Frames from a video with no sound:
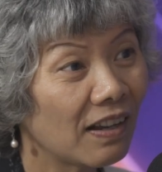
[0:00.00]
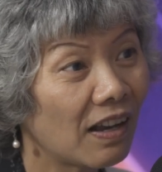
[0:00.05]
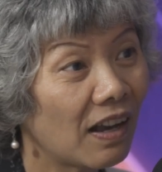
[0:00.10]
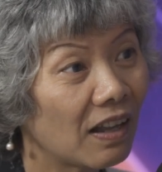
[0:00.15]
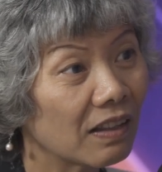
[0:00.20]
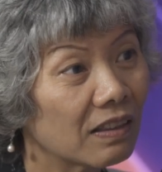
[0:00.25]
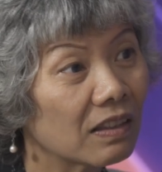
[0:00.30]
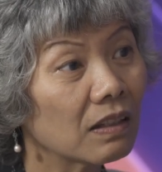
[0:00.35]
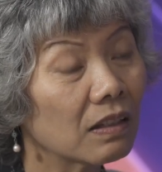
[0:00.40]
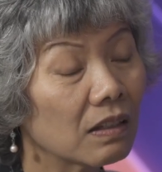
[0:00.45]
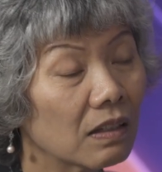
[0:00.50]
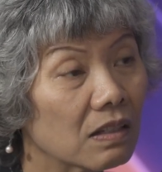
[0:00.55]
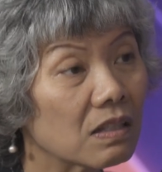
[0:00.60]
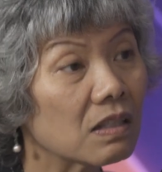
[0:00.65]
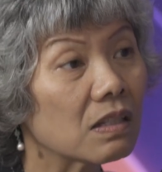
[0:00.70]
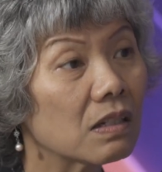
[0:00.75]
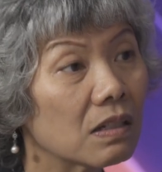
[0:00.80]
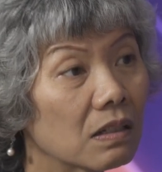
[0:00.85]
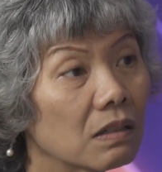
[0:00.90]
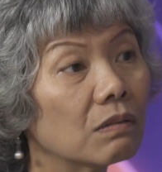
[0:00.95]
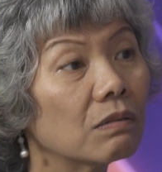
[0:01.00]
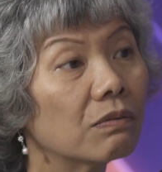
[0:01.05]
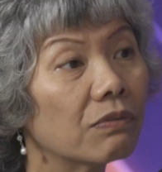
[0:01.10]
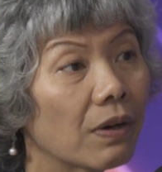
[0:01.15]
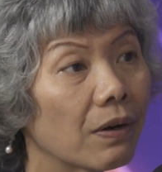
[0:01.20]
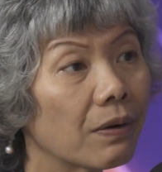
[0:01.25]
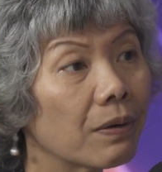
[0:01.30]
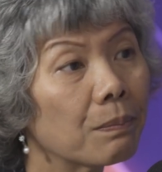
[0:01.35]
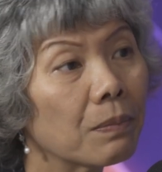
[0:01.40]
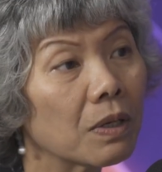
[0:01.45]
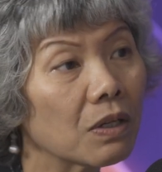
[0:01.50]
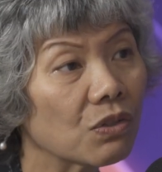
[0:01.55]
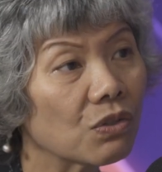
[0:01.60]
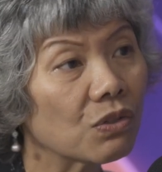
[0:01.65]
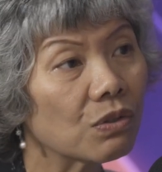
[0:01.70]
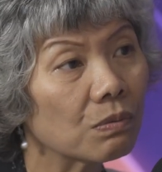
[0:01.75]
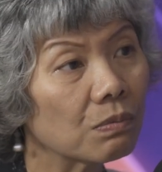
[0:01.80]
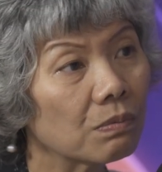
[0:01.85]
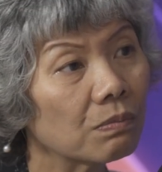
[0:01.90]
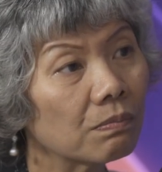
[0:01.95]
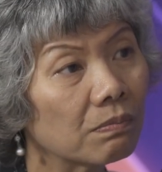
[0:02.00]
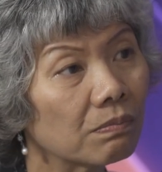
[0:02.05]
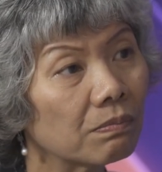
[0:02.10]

I think it's still very much